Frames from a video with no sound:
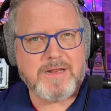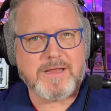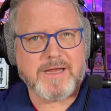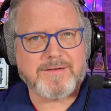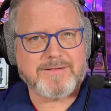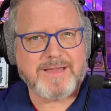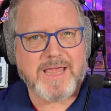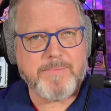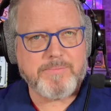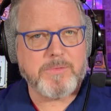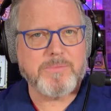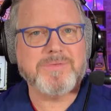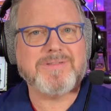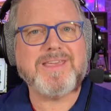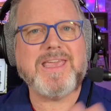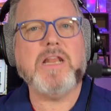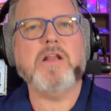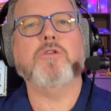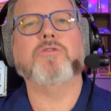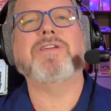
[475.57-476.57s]
like to keep the
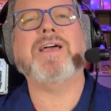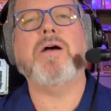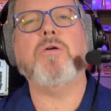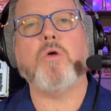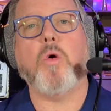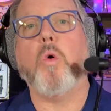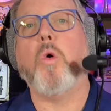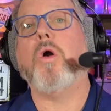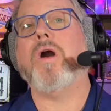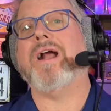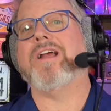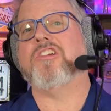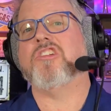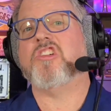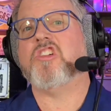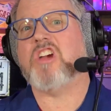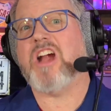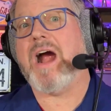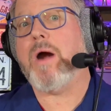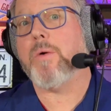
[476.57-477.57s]
mosquitoes out, or a
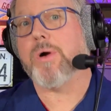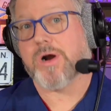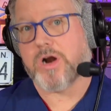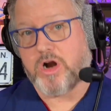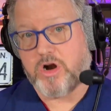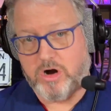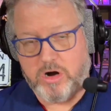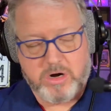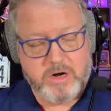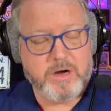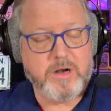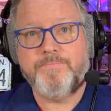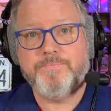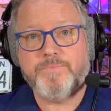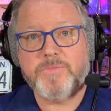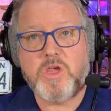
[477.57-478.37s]
shower curtain.